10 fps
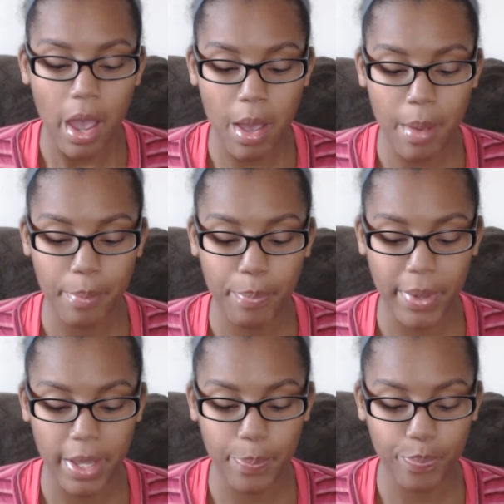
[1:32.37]
Um,
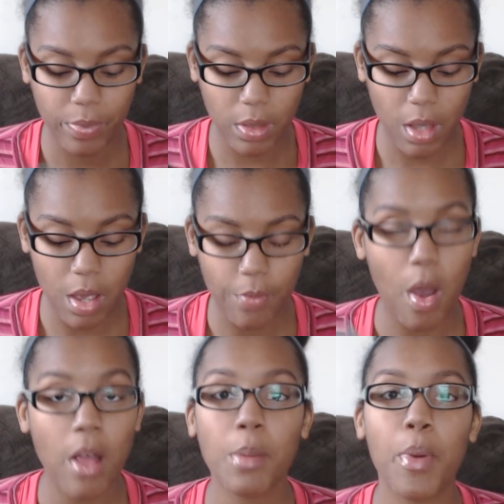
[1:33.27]
but uh,
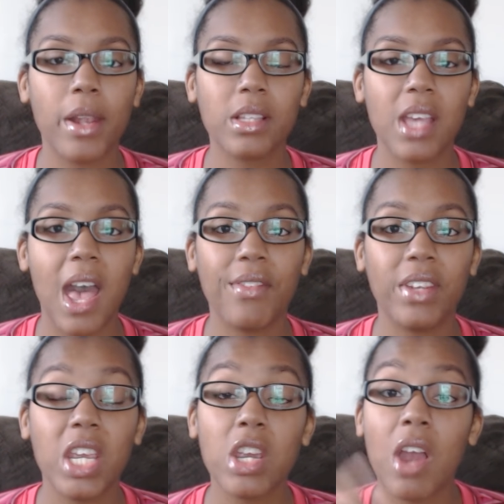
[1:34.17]
for all the products I
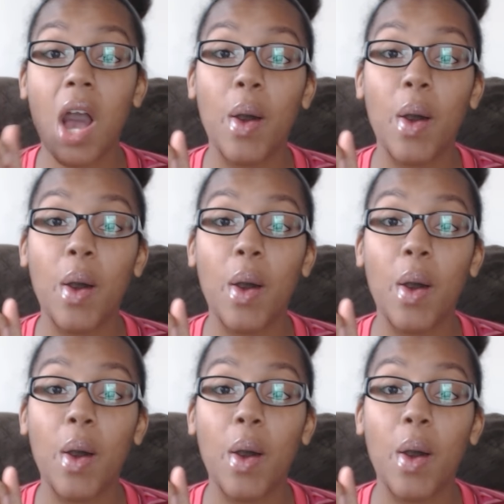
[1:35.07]
have in here,